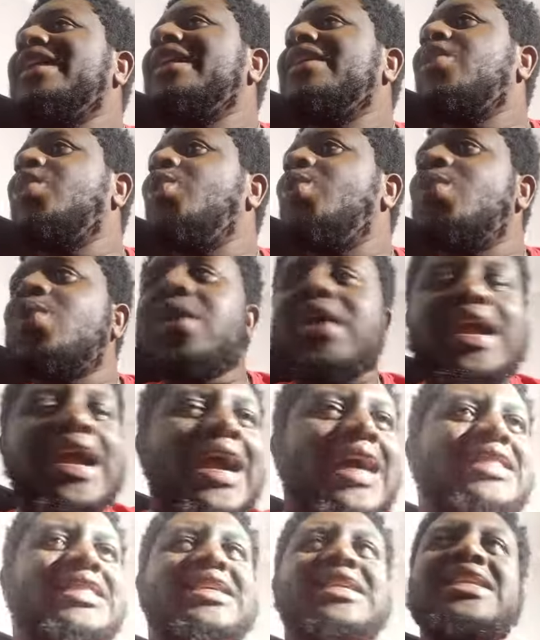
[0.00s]
Look
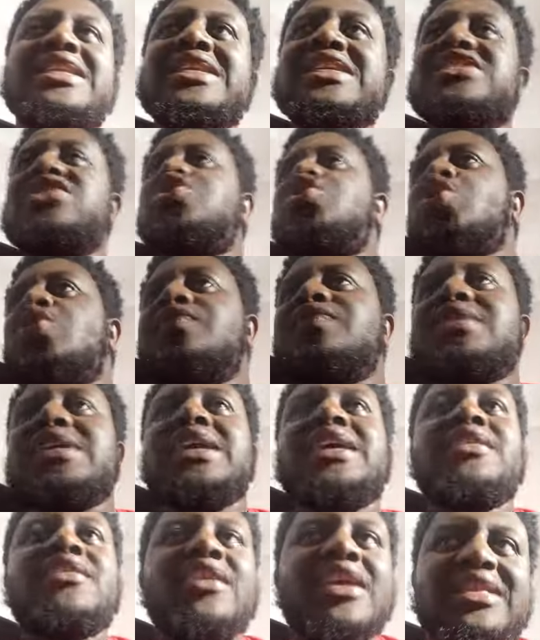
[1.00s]
at the list of the
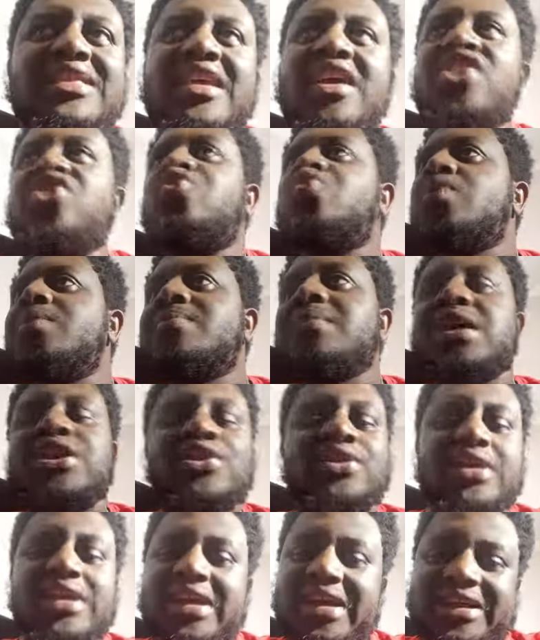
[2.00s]
greatest women
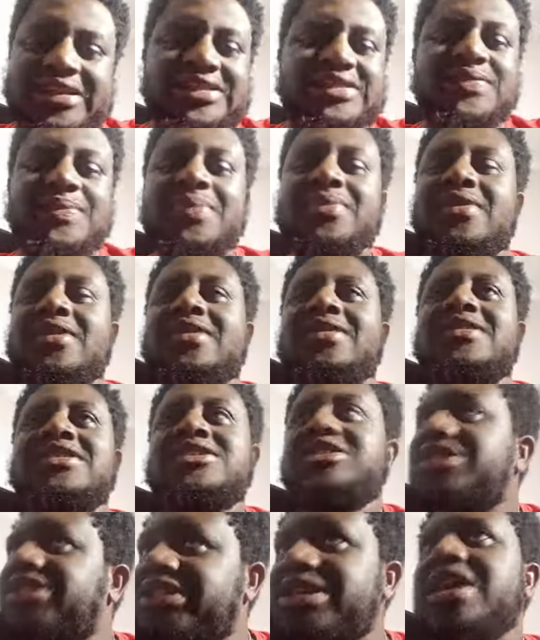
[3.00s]
on earth.
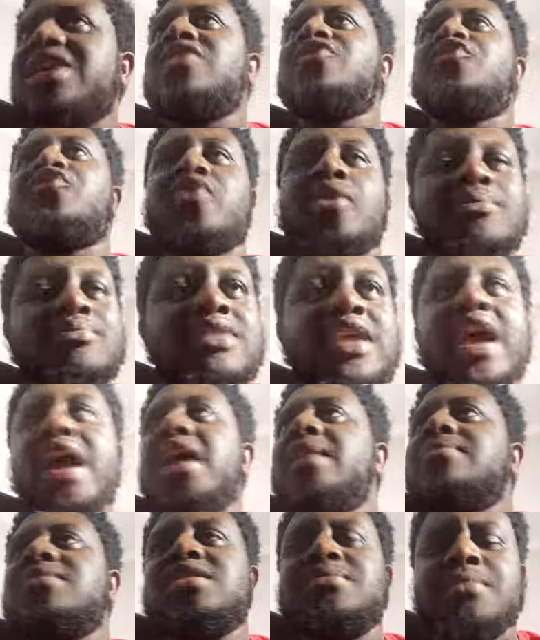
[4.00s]
Shake from
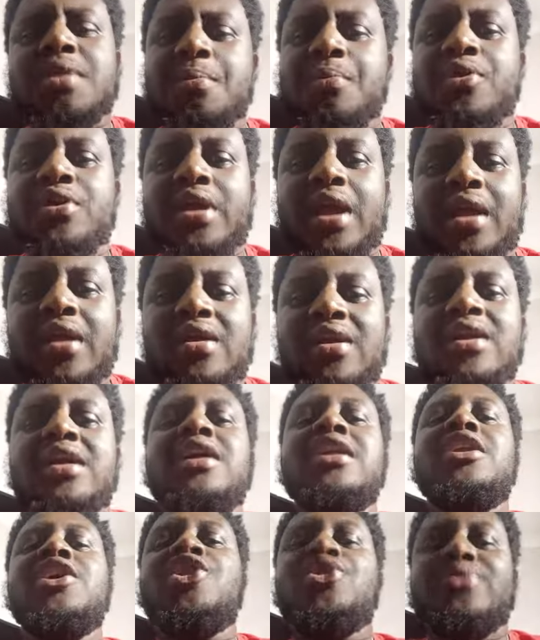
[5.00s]
time immemorial.
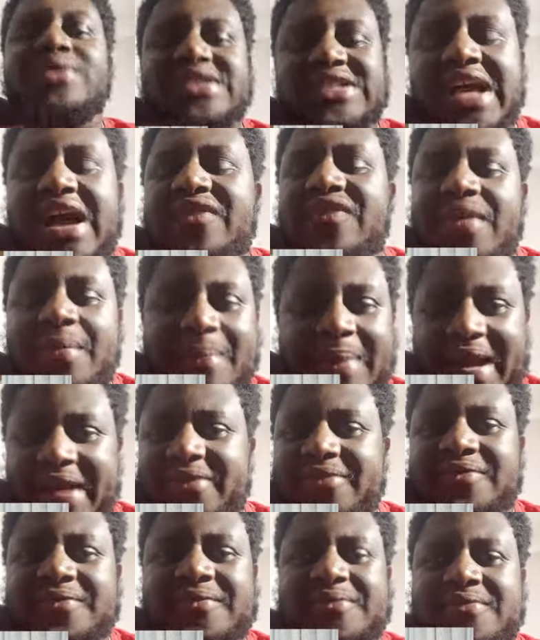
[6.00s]
They always have a man.
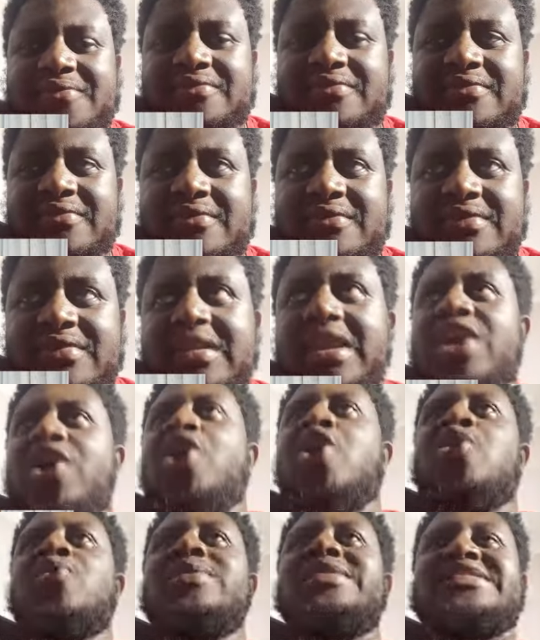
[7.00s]
They
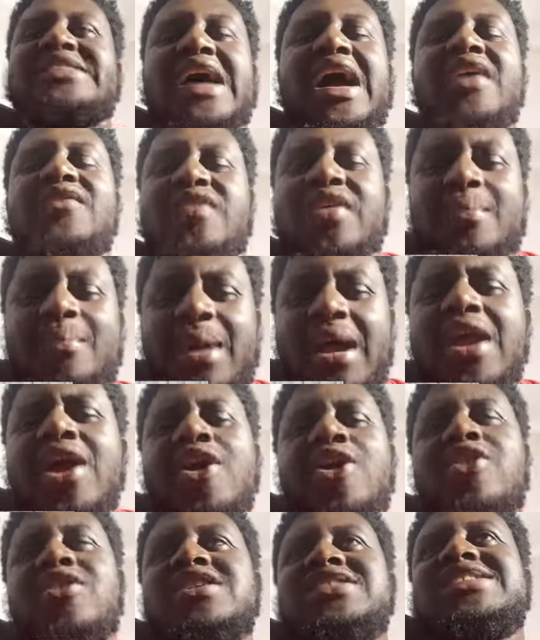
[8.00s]
always have a man.
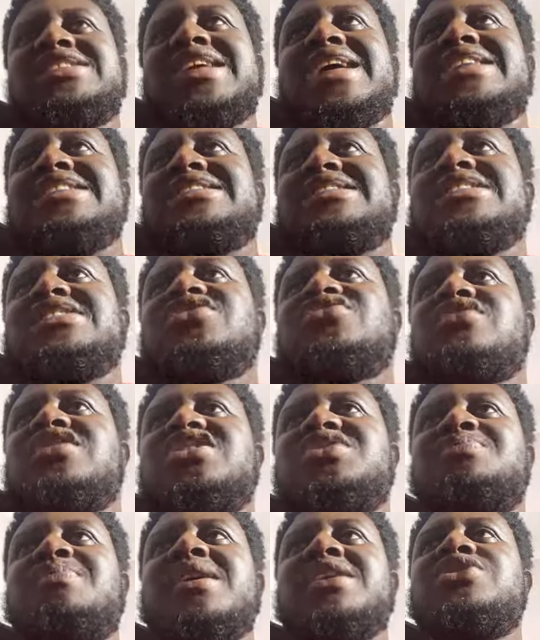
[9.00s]
Because there is this
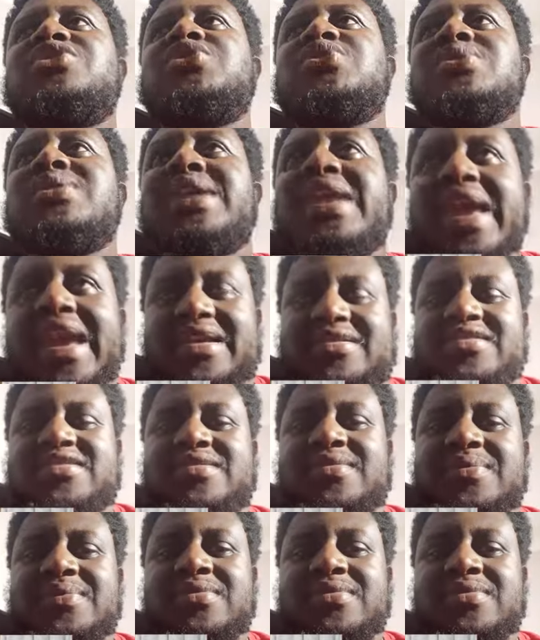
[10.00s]
respect you get